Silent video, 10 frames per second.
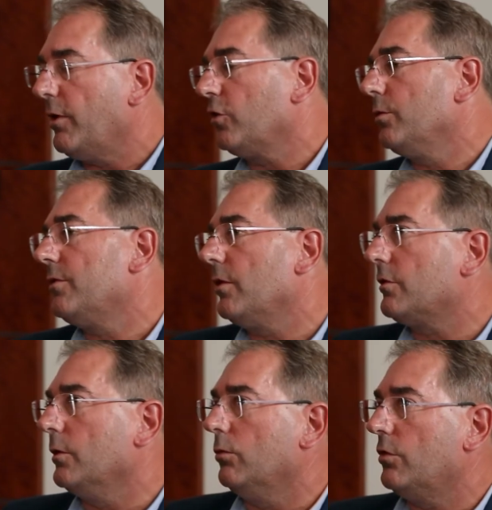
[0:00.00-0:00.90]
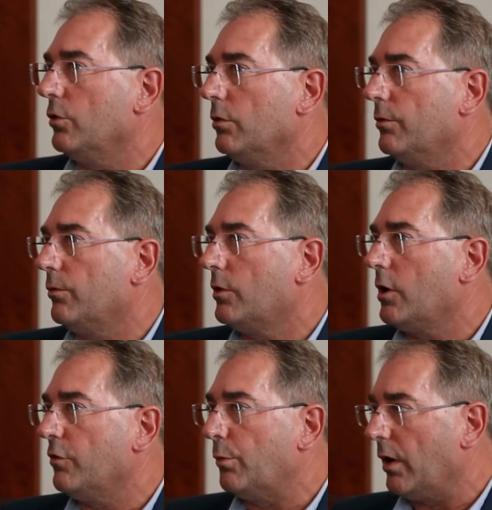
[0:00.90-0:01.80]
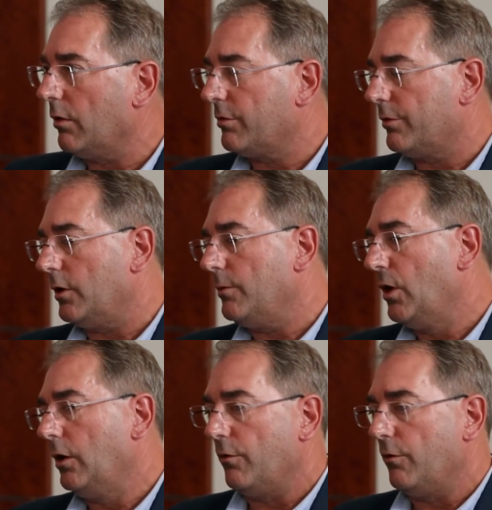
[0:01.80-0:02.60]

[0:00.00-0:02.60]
management system sort of cover both the